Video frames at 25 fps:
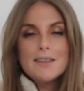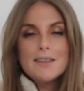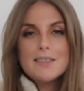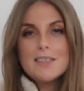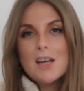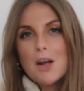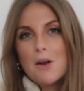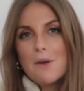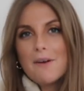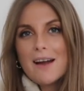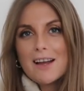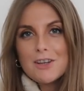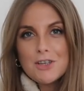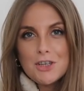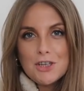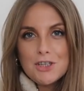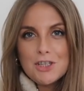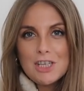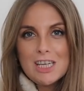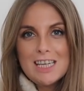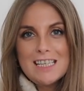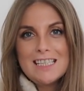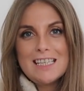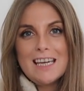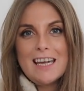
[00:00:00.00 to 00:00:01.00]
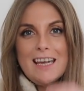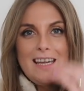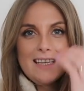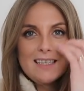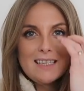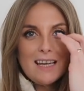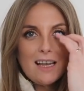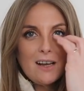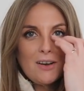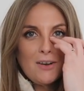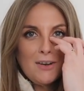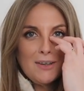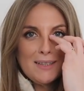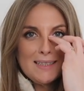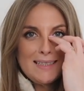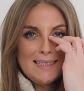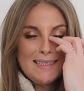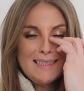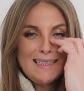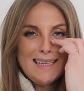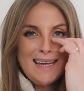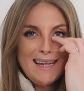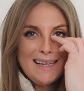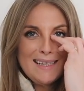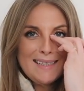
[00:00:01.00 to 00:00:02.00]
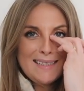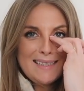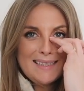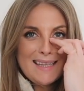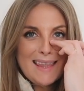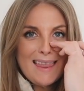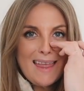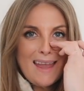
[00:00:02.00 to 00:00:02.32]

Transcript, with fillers: So I actually cheated and got six